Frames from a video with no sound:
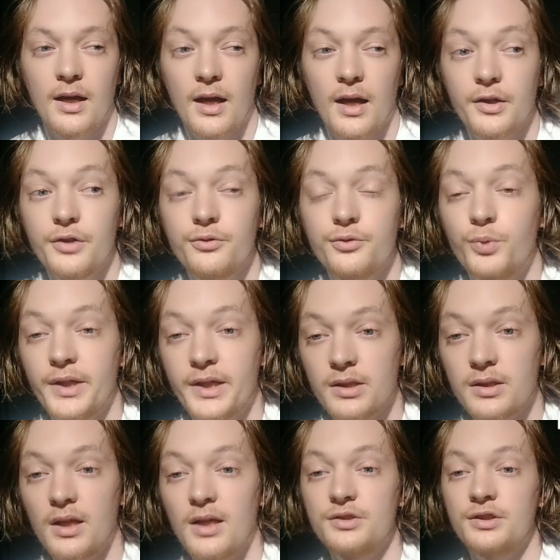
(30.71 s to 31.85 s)
how to use
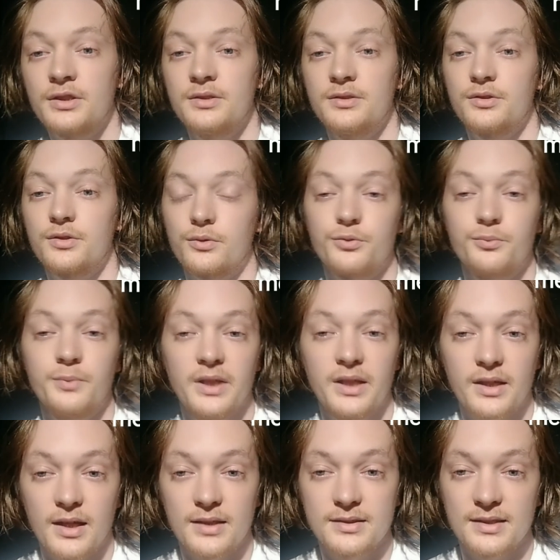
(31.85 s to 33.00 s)
Bricolage in social
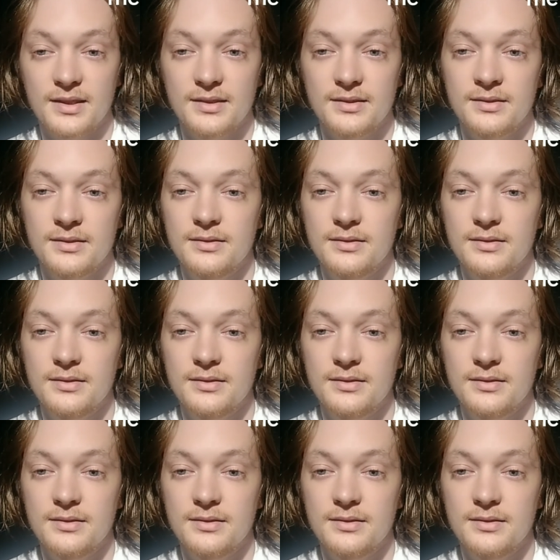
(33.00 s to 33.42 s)
media content.